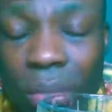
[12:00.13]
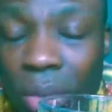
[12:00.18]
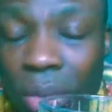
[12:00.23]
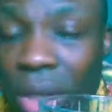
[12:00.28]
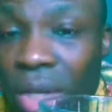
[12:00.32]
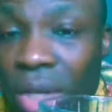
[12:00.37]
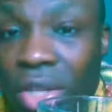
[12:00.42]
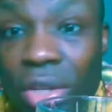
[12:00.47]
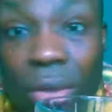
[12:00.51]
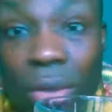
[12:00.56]

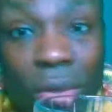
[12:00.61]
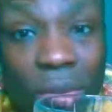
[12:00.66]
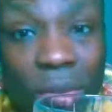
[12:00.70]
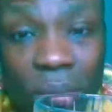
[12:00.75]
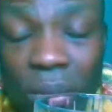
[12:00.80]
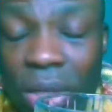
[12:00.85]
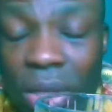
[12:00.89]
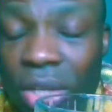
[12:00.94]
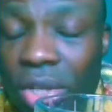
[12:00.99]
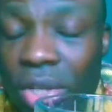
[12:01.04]
precious,
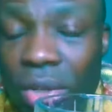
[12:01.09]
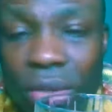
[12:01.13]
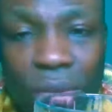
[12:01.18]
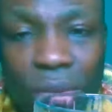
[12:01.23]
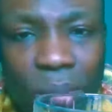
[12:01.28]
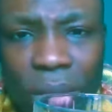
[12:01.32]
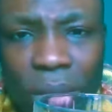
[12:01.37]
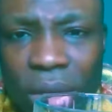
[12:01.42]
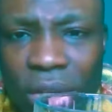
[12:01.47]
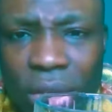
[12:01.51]

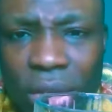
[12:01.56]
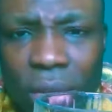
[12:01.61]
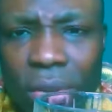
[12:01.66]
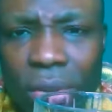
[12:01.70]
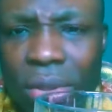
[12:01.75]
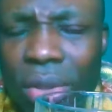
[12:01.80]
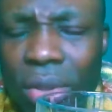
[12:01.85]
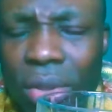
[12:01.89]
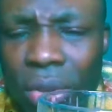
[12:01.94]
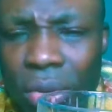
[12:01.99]
precious,
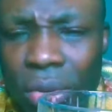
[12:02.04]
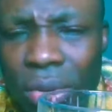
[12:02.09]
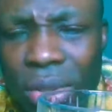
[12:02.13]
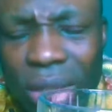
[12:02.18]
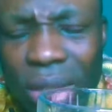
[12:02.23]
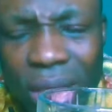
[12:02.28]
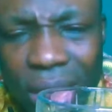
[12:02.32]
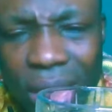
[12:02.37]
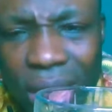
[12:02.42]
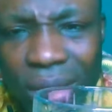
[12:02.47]
precious. You know,
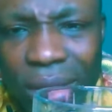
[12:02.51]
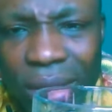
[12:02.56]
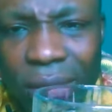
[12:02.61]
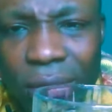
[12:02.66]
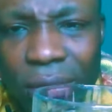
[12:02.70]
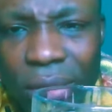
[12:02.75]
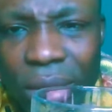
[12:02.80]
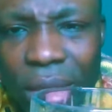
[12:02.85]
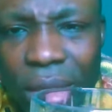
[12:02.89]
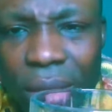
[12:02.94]
say that
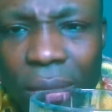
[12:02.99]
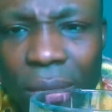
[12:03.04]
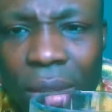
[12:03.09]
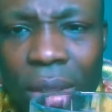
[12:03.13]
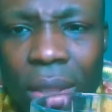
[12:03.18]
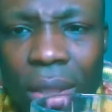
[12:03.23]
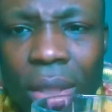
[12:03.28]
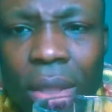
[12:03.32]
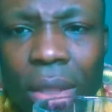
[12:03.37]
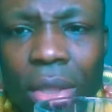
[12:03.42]
7 times.
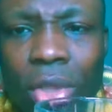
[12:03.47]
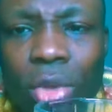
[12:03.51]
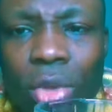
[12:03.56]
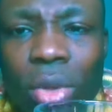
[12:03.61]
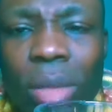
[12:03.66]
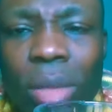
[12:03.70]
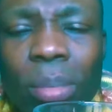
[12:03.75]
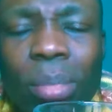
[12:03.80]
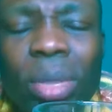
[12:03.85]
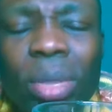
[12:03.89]

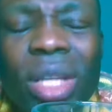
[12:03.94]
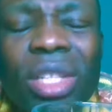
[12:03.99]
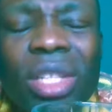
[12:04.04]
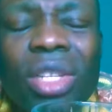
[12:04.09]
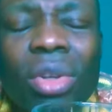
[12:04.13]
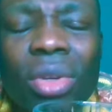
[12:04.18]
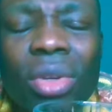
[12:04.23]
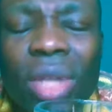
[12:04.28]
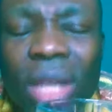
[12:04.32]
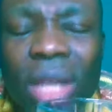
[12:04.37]
You
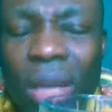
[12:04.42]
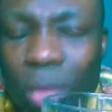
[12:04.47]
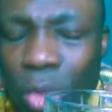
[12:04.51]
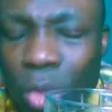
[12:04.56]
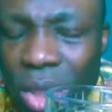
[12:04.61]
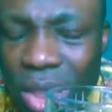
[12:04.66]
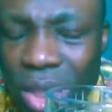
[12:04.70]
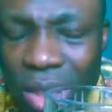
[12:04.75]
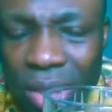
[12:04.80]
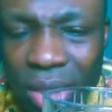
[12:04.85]
repeat your name
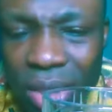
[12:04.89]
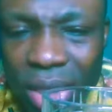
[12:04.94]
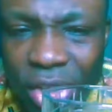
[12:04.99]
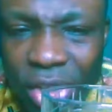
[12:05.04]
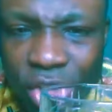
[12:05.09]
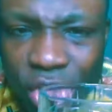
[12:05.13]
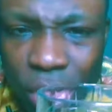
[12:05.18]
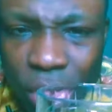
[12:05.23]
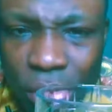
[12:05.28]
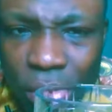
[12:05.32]
with
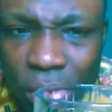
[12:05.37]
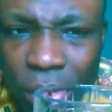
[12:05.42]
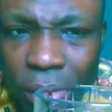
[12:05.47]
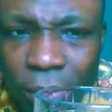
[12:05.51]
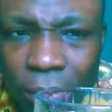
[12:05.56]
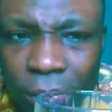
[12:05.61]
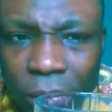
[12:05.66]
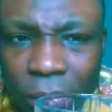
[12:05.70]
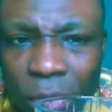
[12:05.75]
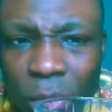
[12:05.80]
intention,
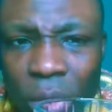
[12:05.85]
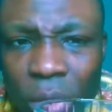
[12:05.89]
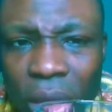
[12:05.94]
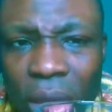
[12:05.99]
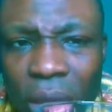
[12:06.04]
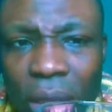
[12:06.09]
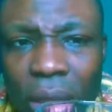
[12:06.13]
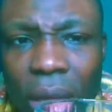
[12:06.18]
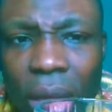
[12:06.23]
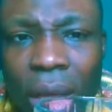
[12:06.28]

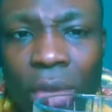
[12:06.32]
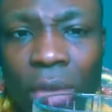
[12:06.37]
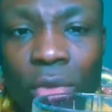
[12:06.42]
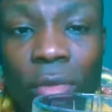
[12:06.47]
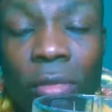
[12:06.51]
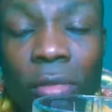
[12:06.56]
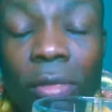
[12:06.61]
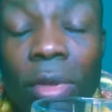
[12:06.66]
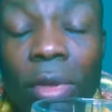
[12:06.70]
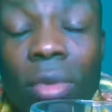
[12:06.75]
okay? And
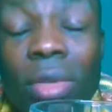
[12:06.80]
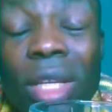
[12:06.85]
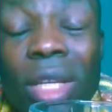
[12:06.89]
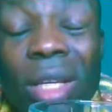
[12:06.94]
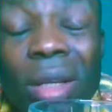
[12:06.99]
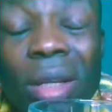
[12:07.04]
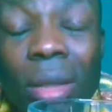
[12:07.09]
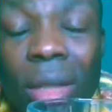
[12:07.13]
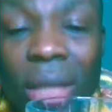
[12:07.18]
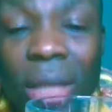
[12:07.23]
you feel the
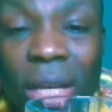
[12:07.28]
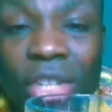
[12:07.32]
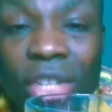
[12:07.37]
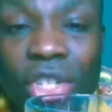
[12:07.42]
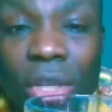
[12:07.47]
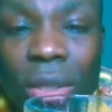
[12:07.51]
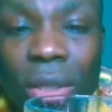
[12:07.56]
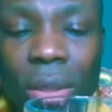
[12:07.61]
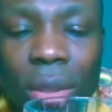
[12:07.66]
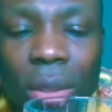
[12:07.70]

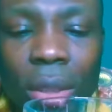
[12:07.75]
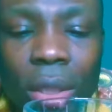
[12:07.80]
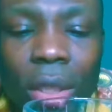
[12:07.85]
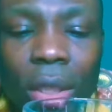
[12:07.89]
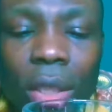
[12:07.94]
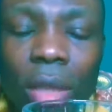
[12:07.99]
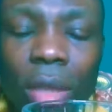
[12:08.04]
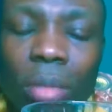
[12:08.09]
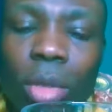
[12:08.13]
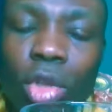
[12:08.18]
connection
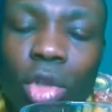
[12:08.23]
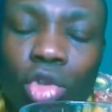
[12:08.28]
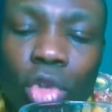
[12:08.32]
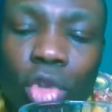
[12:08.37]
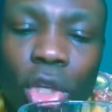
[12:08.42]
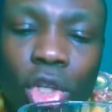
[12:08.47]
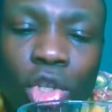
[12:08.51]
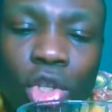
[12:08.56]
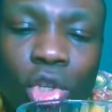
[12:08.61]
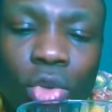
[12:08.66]

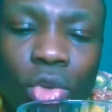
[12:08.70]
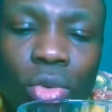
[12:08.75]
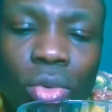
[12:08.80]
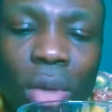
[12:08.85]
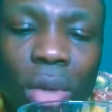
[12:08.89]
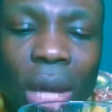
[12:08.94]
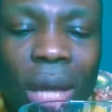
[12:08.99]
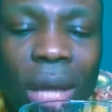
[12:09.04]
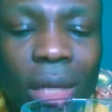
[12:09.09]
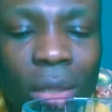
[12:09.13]
between
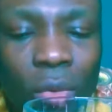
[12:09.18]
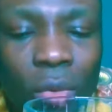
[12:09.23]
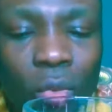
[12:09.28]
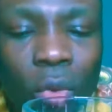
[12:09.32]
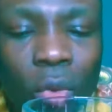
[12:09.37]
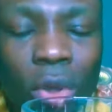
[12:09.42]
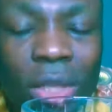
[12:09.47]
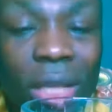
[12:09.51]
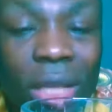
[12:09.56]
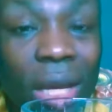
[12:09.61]
you and the
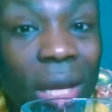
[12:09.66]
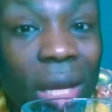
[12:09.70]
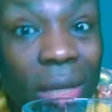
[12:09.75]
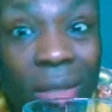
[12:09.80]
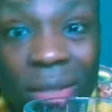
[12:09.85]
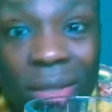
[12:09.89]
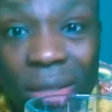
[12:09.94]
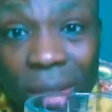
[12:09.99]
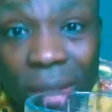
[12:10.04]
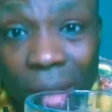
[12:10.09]
water
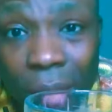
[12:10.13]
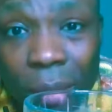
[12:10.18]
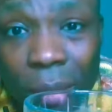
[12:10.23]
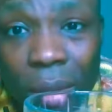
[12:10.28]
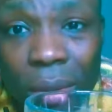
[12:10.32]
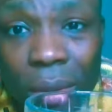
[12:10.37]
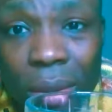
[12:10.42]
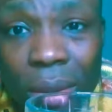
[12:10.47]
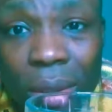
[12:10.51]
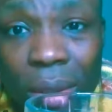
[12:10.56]
and
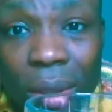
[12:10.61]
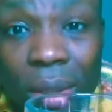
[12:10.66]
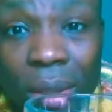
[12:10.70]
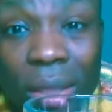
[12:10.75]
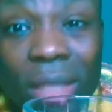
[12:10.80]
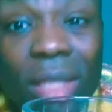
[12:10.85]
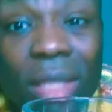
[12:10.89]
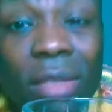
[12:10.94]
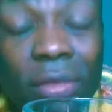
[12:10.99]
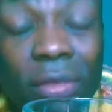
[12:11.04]
cinnamon.
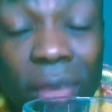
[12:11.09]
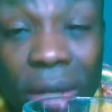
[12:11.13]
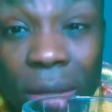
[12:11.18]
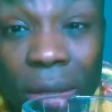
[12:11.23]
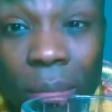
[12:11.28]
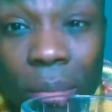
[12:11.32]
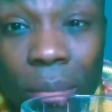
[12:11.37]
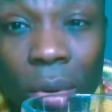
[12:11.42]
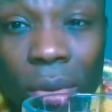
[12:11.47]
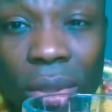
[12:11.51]
This is
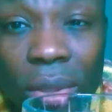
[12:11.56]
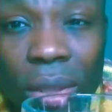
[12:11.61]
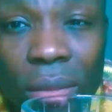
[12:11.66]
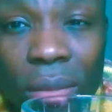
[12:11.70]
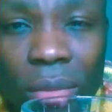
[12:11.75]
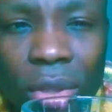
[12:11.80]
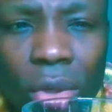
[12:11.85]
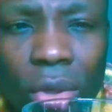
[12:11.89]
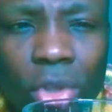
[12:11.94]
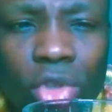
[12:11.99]
very
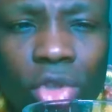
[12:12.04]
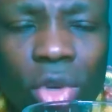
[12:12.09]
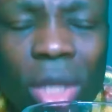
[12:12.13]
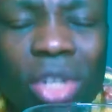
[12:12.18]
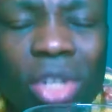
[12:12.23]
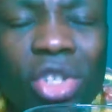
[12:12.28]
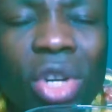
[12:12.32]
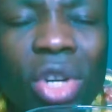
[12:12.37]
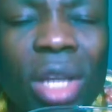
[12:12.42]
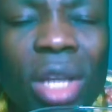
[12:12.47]
important, because you
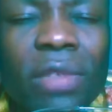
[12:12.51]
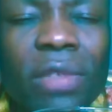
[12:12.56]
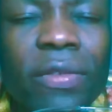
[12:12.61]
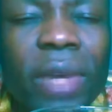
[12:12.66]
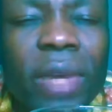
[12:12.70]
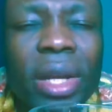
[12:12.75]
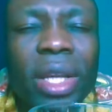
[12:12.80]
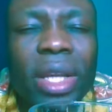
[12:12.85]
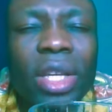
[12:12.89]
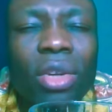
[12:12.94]
are
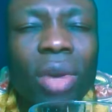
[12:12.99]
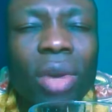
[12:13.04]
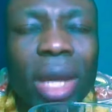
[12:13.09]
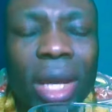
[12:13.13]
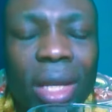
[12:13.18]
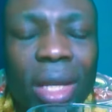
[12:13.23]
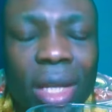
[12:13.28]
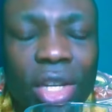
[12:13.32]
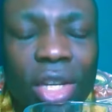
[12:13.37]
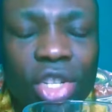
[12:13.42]
transferring your
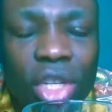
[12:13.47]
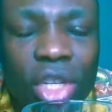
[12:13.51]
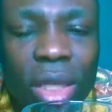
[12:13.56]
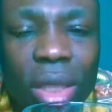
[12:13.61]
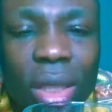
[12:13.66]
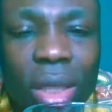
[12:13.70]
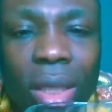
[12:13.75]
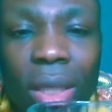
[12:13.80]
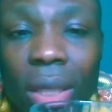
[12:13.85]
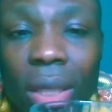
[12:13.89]
energy